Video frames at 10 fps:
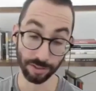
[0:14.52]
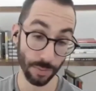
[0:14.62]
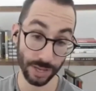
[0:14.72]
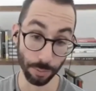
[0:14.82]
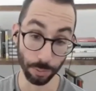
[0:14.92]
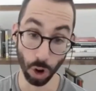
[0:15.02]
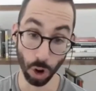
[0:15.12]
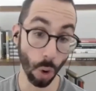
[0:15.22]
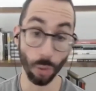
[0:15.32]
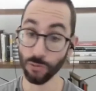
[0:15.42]
something I would
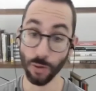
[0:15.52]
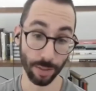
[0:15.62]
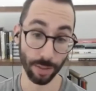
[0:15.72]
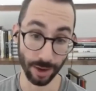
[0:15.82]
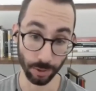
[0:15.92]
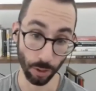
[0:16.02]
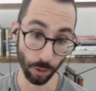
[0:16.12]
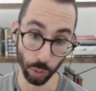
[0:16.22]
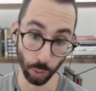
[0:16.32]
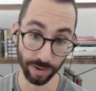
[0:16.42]
always recommend whether
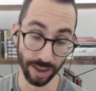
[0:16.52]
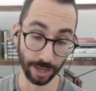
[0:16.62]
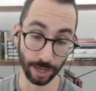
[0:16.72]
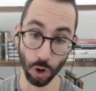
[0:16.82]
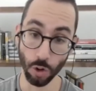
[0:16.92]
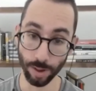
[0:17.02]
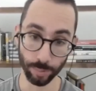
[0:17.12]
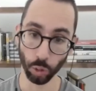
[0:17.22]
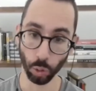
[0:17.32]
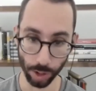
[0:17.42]
you were taking
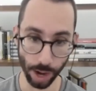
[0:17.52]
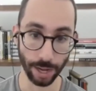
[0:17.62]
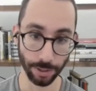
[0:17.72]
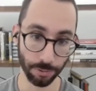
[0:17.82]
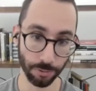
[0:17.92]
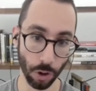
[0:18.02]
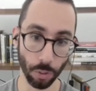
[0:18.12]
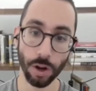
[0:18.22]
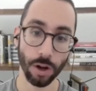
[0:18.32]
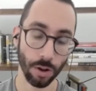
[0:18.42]
November or not. And so,
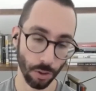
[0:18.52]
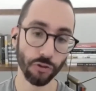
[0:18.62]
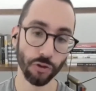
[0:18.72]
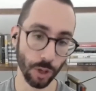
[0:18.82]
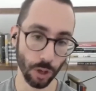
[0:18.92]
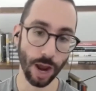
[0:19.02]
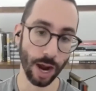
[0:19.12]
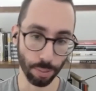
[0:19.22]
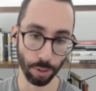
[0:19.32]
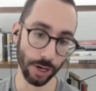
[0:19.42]
assuming you've got
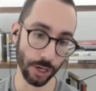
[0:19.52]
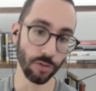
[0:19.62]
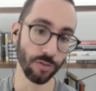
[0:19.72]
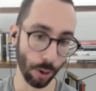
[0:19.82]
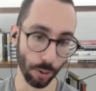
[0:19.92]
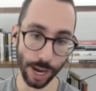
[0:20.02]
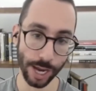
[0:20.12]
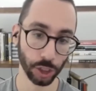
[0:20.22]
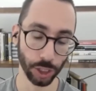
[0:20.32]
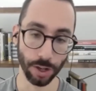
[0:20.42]
a pretty good
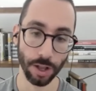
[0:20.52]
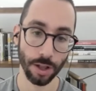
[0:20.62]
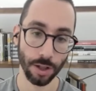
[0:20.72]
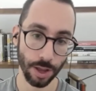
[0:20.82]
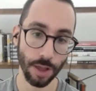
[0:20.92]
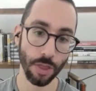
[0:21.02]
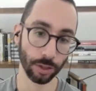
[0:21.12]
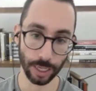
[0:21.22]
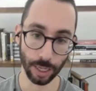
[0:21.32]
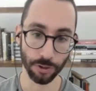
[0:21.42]
foundation in the
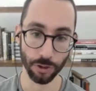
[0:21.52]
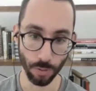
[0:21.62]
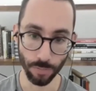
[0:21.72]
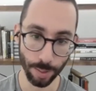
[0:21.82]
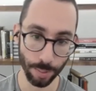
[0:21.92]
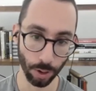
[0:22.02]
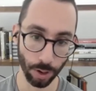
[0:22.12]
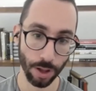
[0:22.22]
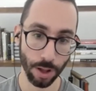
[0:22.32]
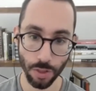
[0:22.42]
lead up to November,
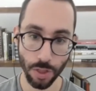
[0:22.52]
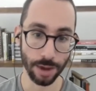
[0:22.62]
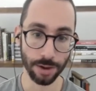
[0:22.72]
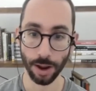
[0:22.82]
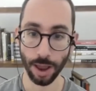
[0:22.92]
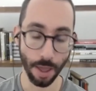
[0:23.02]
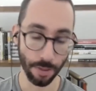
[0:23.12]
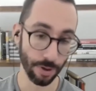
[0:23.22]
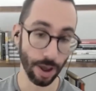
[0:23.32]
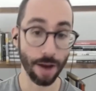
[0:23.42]
then
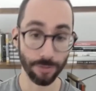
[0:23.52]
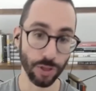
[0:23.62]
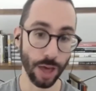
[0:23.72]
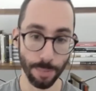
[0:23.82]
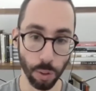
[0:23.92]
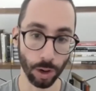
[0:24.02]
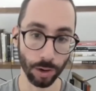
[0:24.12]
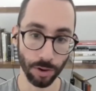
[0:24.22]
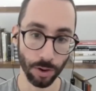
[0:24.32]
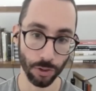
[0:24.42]
after, after that
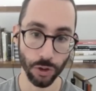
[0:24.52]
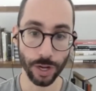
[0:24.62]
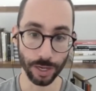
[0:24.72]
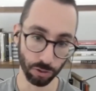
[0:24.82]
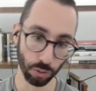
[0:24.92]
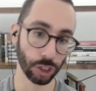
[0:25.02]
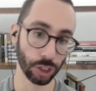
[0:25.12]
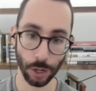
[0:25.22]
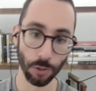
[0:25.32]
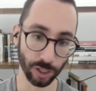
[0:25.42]
point, you can switch
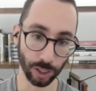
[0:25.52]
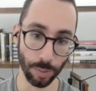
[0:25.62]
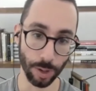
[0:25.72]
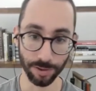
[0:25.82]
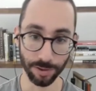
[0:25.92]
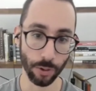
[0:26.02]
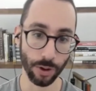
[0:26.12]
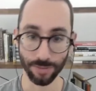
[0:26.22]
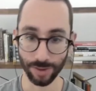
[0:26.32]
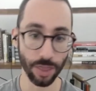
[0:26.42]
gears a little bit and say, okay,
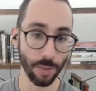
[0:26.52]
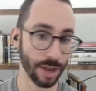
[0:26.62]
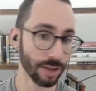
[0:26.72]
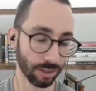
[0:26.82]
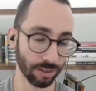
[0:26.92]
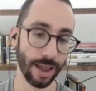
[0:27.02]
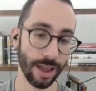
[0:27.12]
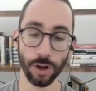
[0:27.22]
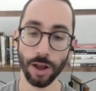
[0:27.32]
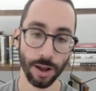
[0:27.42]
I've got the basics
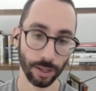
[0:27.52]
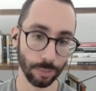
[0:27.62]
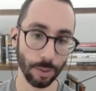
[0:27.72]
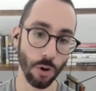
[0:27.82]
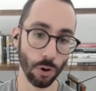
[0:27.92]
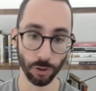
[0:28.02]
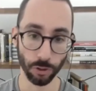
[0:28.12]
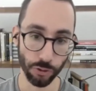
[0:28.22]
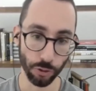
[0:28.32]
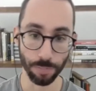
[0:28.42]
down. Let me focus on
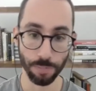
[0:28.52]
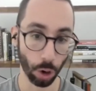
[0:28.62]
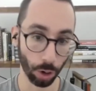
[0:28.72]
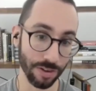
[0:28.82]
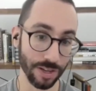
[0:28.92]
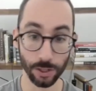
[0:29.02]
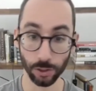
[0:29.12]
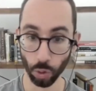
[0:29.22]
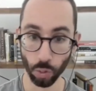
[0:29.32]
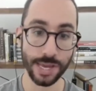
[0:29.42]
certain
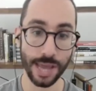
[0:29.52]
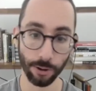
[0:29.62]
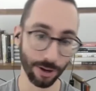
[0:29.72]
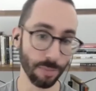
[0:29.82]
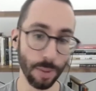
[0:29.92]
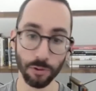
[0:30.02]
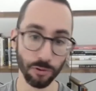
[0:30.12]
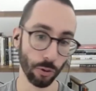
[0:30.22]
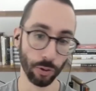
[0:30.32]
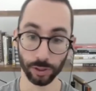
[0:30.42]
particular weak areas, maybe
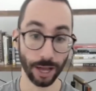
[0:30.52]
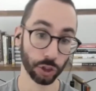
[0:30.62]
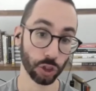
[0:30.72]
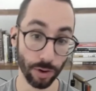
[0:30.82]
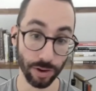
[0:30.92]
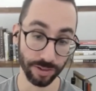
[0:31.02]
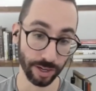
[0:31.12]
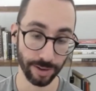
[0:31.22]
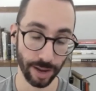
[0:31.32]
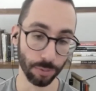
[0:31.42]
certain logical reasoning
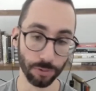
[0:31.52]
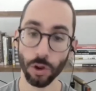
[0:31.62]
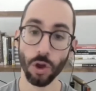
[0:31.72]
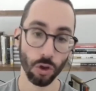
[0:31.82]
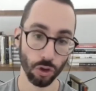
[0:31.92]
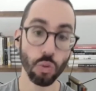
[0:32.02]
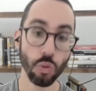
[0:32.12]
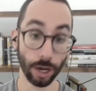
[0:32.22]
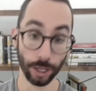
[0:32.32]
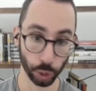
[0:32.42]
types you
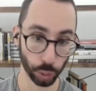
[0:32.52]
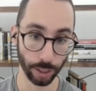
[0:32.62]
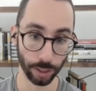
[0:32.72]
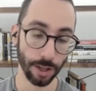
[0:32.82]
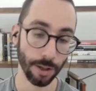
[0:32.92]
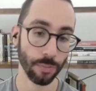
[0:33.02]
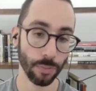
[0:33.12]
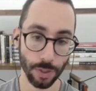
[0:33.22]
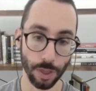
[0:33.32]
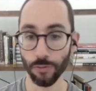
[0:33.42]
want to drill,
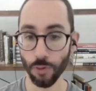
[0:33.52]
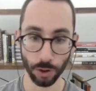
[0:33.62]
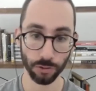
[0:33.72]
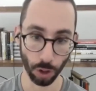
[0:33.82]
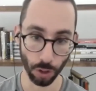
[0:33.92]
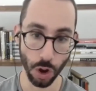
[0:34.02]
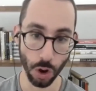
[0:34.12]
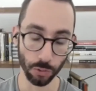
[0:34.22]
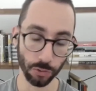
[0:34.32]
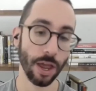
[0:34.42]
then focus on
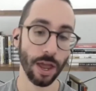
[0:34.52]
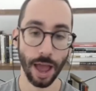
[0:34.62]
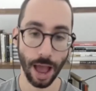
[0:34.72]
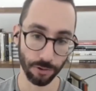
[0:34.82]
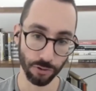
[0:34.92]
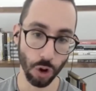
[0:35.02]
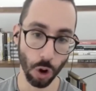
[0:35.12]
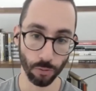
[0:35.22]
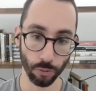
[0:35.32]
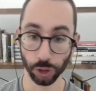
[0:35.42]
those as you
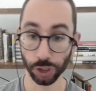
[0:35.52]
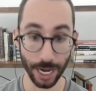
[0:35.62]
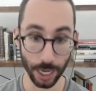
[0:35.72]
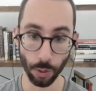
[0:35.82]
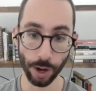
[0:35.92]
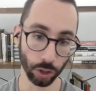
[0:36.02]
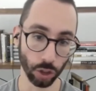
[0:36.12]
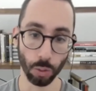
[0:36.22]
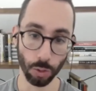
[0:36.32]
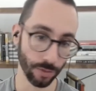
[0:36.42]
go for January,
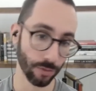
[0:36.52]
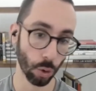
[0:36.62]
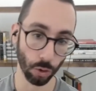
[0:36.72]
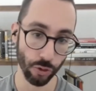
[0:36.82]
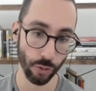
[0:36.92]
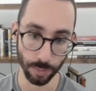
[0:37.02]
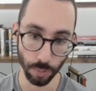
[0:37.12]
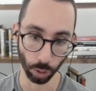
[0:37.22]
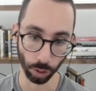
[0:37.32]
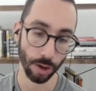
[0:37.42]
along with, of course, doing
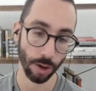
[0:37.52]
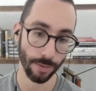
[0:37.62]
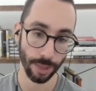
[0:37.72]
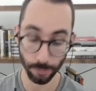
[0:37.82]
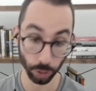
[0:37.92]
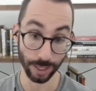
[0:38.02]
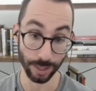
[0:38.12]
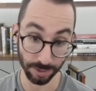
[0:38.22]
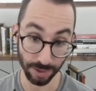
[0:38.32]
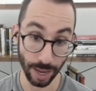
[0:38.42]
more full length
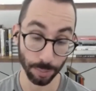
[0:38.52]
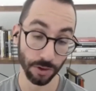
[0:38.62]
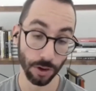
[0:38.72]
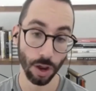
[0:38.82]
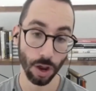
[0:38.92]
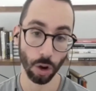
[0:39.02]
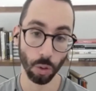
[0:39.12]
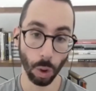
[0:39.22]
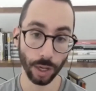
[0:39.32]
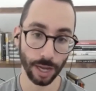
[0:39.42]
exams. Uh,
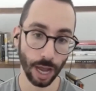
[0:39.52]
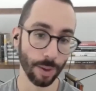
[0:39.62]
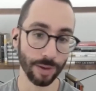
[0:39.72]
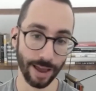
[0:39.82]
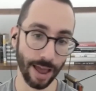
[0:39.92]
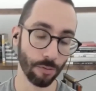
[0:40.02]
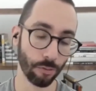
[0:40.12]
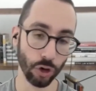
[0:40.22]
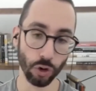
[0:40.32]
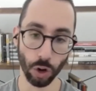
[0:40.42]
one comment I have for
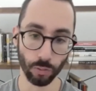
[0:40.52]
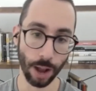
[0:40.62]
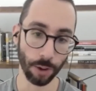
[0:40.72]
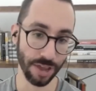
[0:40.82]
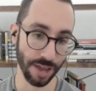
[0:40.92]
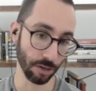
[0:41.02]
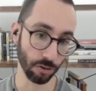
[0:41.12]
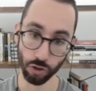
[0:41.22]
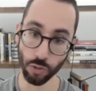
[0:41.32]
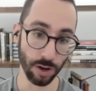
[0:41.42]
you around taking
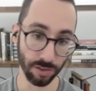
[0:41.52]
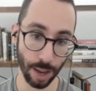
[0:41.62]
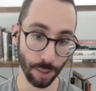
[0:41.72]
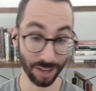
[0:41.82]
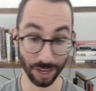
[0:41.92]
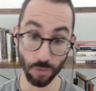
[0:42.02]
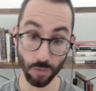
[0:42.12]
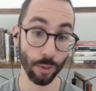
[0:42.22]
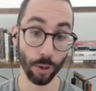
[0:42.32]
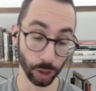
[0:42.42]
two exams like
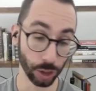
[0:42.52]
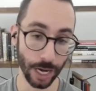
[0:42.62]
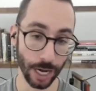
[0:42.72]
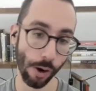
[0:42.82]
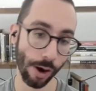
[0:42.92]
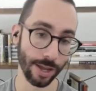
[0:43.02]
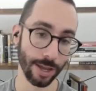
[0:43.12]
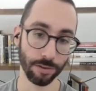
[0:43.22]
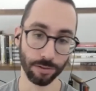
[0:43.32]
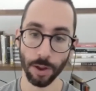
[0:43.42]
November and January
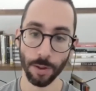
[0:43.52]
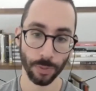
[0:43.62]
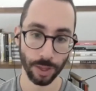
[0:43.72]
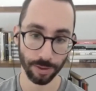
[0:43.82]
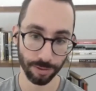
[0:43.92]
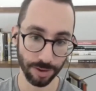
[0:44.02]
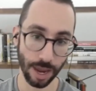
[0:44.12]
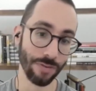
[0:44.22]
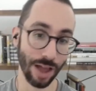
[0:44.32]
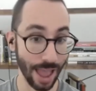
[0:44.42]
is
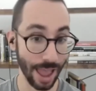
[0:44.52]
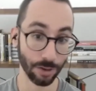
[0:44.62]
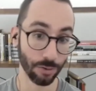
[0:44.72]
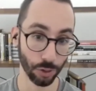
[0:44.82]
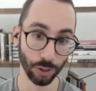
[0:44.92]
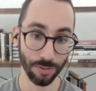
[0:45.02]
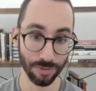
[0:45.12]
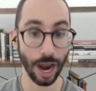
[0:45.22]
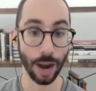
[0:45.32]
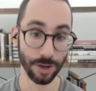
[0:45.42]
save a handful of
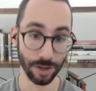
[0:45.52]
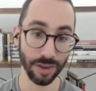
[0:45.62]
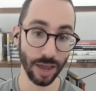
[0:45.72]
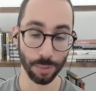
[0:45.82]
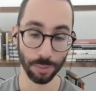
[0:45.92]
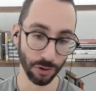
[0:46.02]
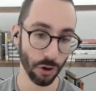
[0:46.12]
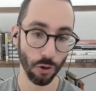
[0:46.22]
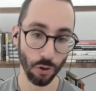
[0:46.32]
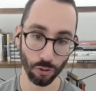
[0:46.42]
timed exams
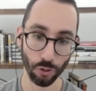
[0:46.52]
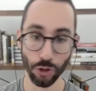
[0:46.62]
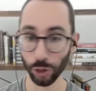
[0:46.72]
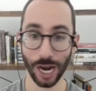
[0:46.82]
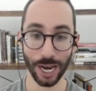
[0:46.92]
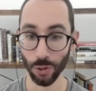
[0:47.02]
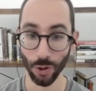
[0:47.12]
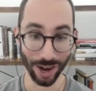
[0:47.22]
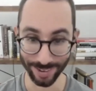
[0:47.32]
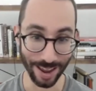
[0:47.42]
for your
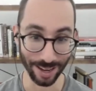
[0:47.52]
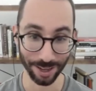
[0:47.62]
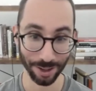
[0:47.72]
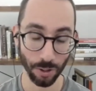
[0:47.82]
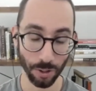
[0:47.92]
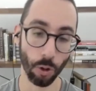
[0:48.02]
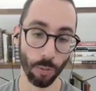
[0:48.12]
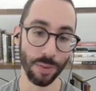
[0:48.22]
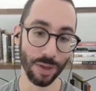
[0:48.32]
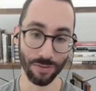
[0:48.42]
January take, or
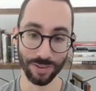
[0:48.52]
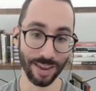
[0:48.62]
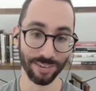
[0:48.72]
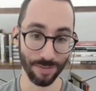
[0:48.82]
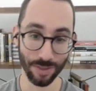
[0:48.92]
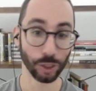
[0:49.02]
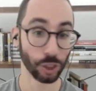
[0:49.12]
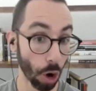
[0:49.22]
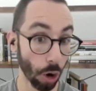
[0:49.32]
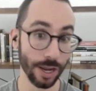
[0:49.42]
maybe even t- save the
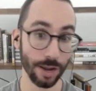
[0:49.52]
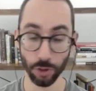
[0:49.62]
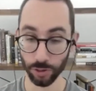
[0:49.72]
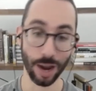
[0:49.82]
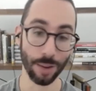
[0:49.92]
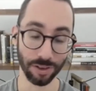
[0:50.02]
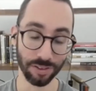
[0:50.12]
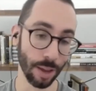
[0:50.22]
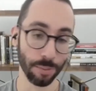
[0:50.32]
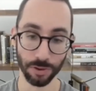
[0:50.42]
majority of your timed
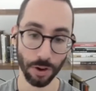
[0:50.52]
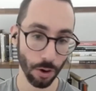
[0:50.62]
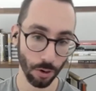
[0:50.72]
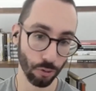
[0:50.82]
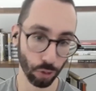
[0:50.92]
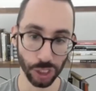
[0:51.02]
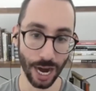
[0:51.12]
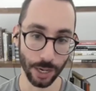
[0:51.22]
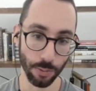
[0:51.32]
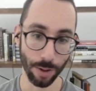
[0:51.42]
exams for
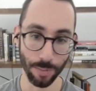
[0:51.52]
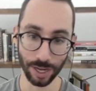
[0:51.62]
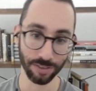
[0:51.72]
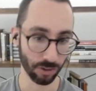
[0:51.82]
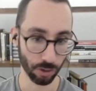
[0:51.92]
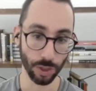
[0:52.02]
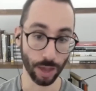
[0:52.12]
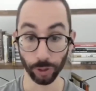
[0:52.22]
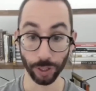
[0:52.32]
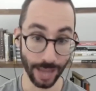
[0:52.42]
January because that's the one that
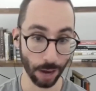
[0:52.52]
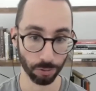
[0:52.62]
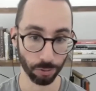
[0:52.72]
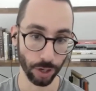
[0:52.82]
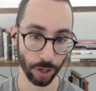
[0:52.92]
really counts for